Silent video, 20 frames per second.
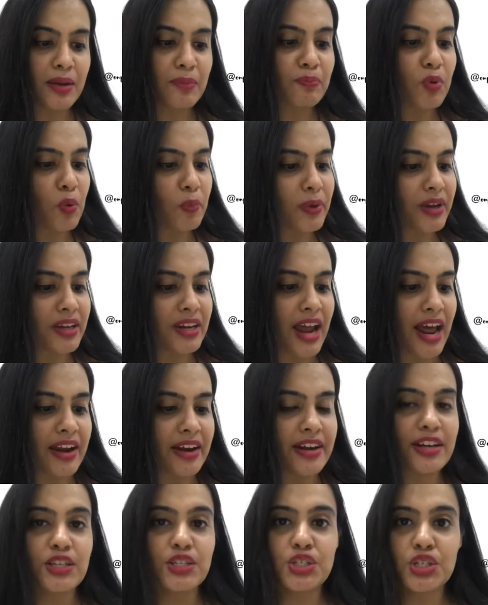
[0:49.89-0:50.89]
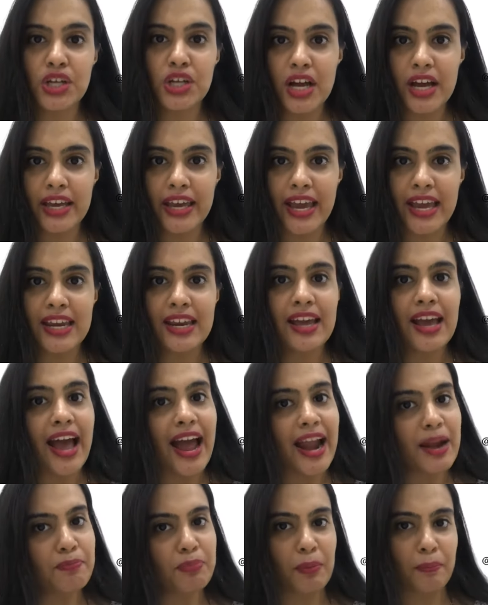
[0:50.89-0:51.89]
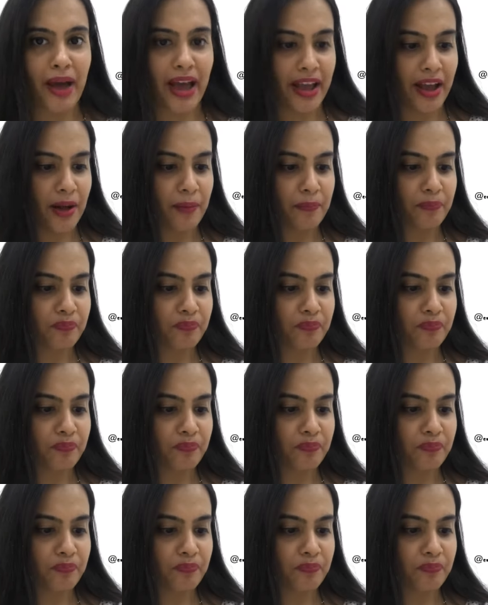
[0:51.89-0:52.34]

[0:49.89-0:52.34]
pomegranate, sugarcane and papaya.